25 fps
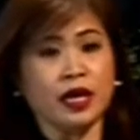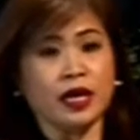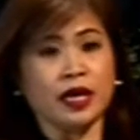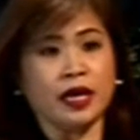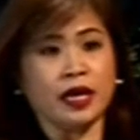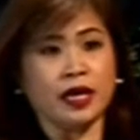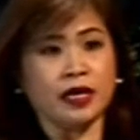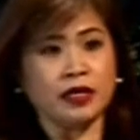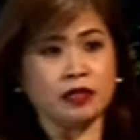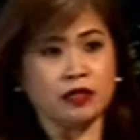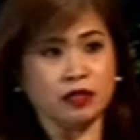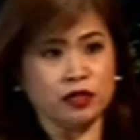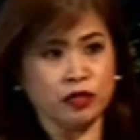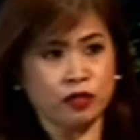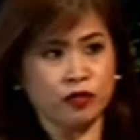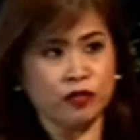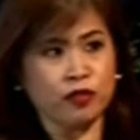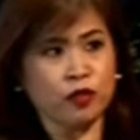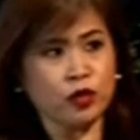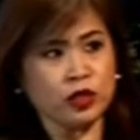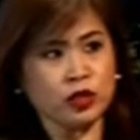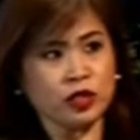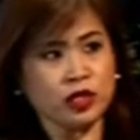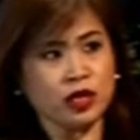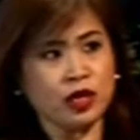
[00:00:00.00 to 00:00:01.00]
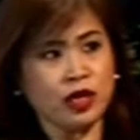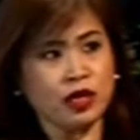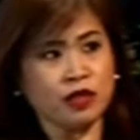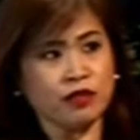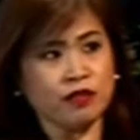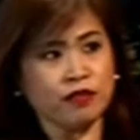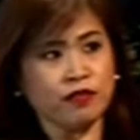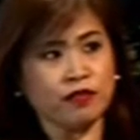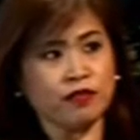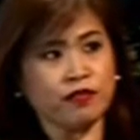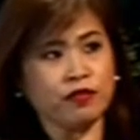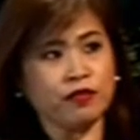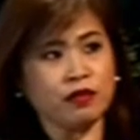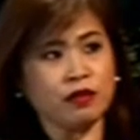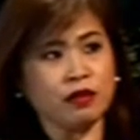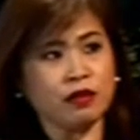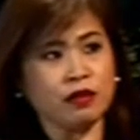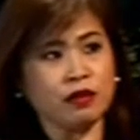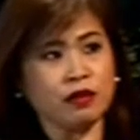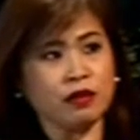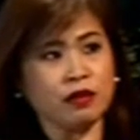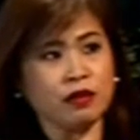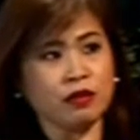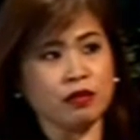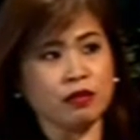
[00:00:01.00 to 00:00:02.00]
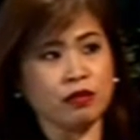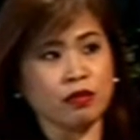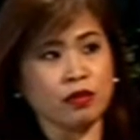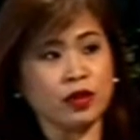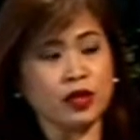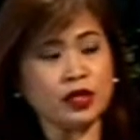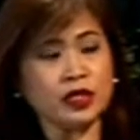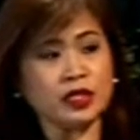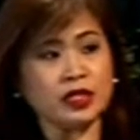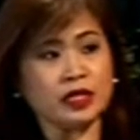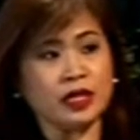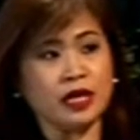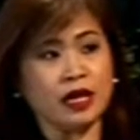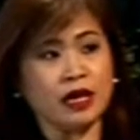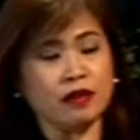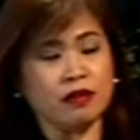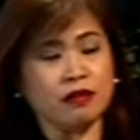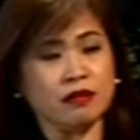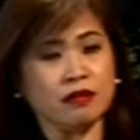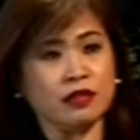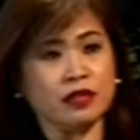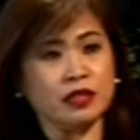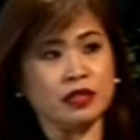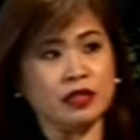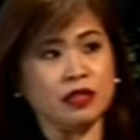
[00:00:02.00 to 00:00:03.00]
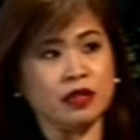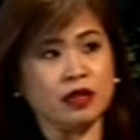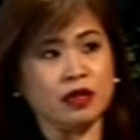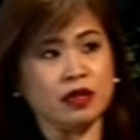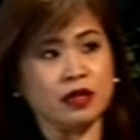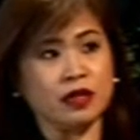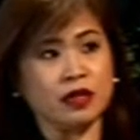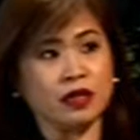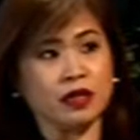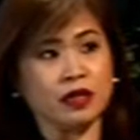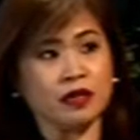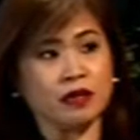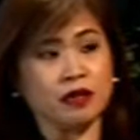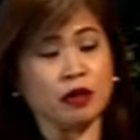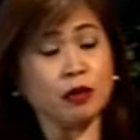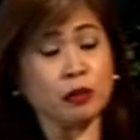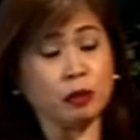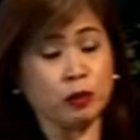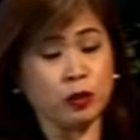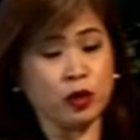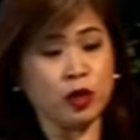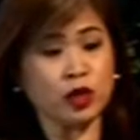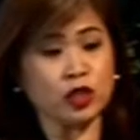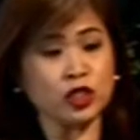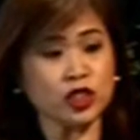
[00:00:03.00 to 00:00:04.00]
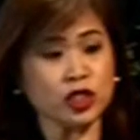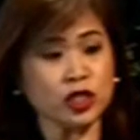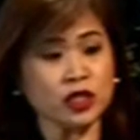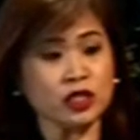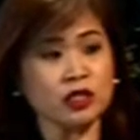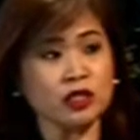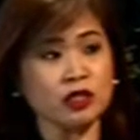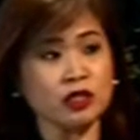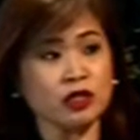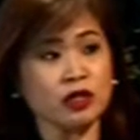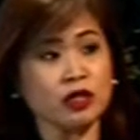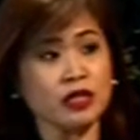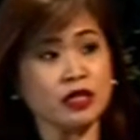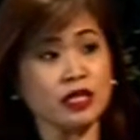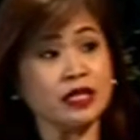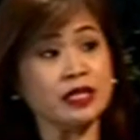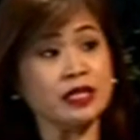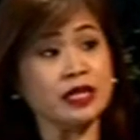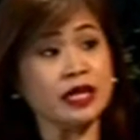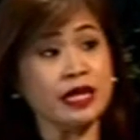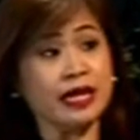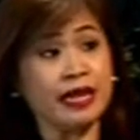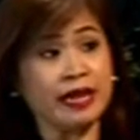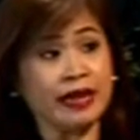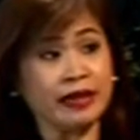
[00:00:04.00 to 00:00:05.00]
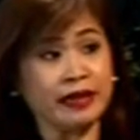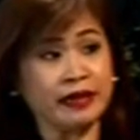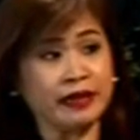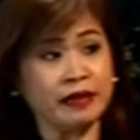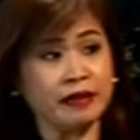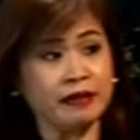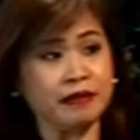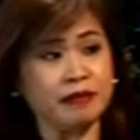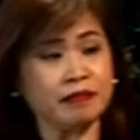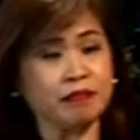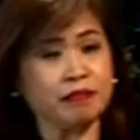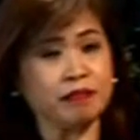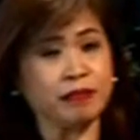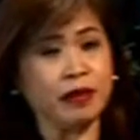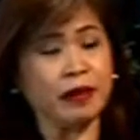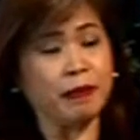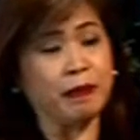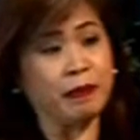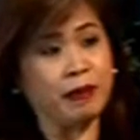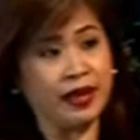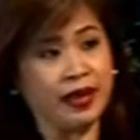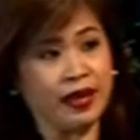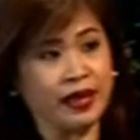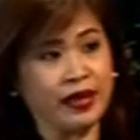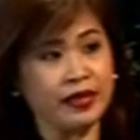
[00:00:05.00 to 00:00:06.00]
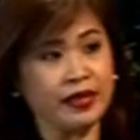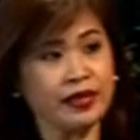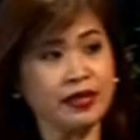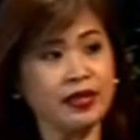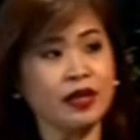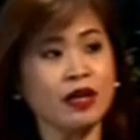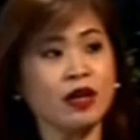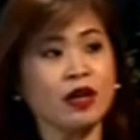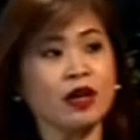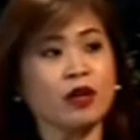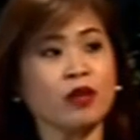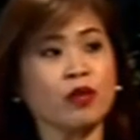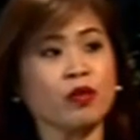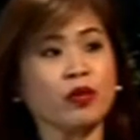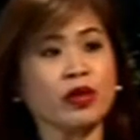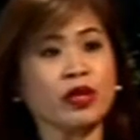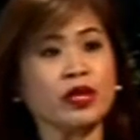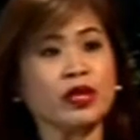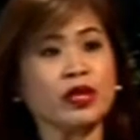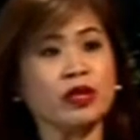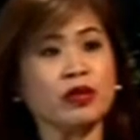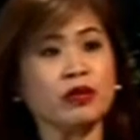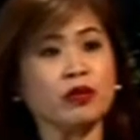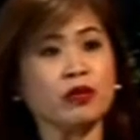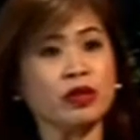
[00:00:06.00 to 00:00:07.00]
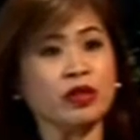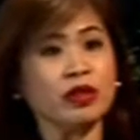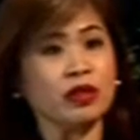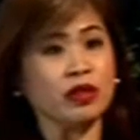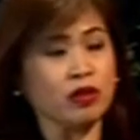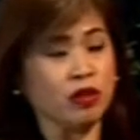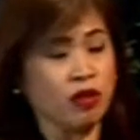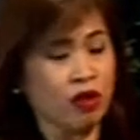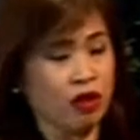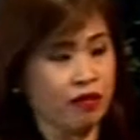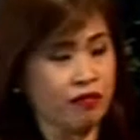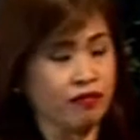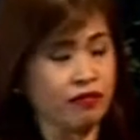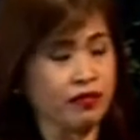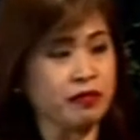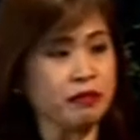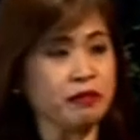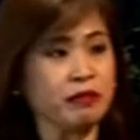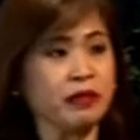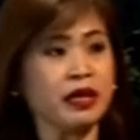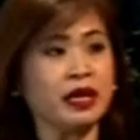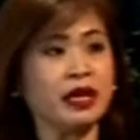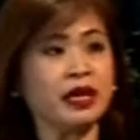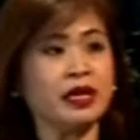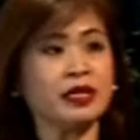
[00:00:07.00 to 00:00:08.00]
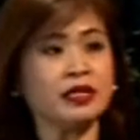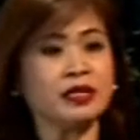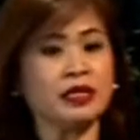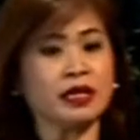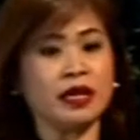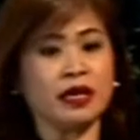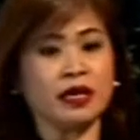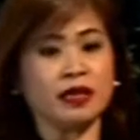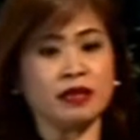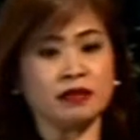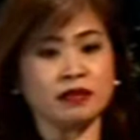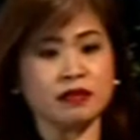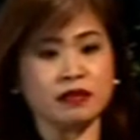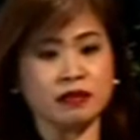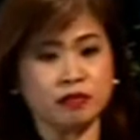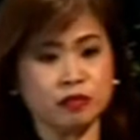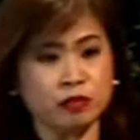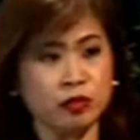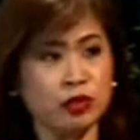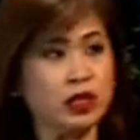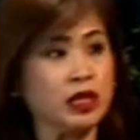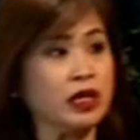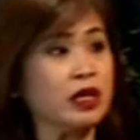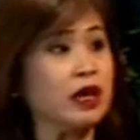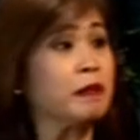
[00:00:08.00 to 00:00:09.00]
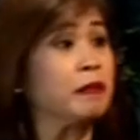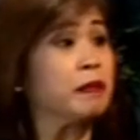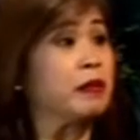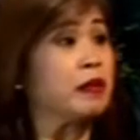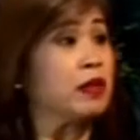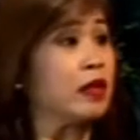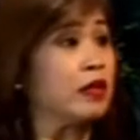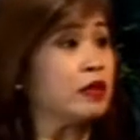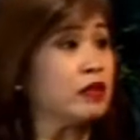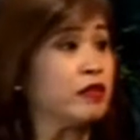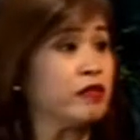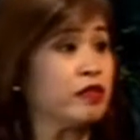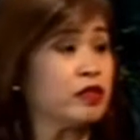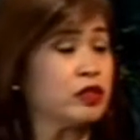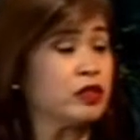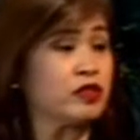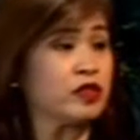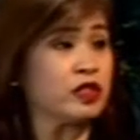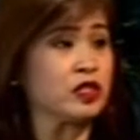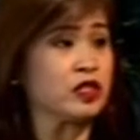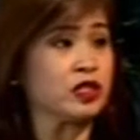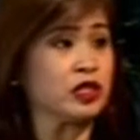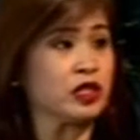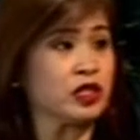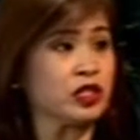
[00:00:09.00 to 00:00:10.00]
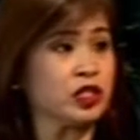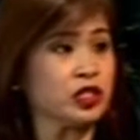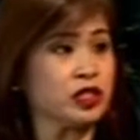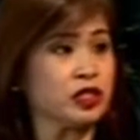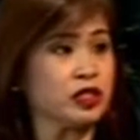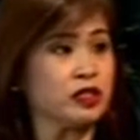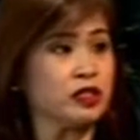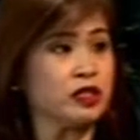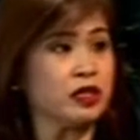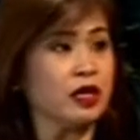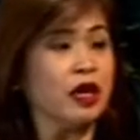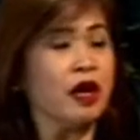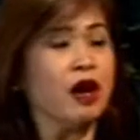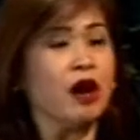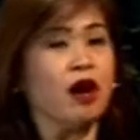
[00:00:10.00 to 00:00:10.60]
And there's of course a lot of works now that are projects that are in the pipeline, working with the government and putting up a lot of infrastructure.